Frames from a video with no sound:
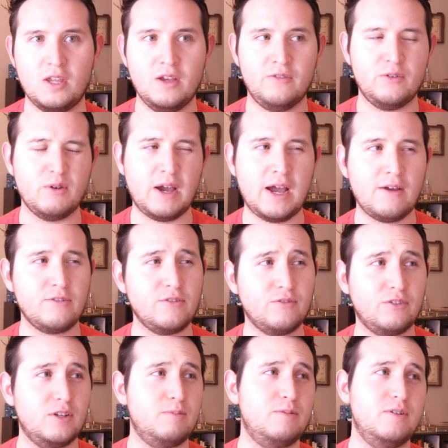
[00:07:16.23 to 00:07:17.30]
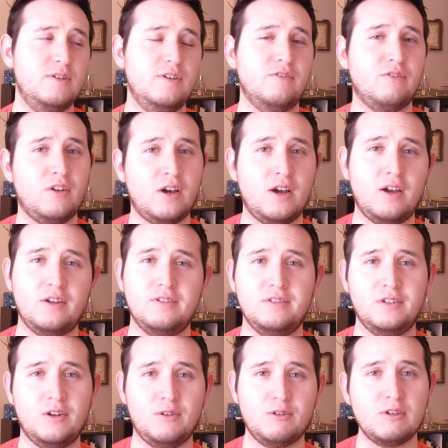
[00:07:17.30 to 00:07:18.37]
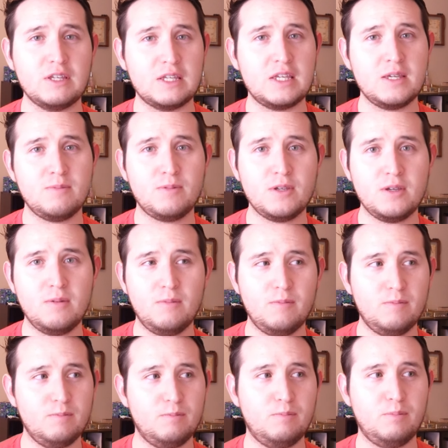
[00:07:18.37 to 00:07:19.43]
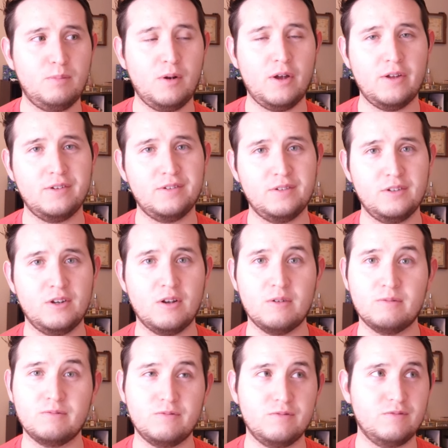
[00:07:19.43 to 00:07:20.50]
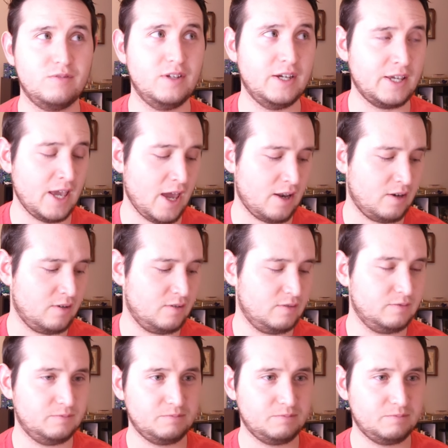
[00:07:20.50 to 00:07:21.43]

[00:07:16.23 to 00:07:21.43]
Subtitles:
if you have it, flip it. If not, you can keep it. But, again,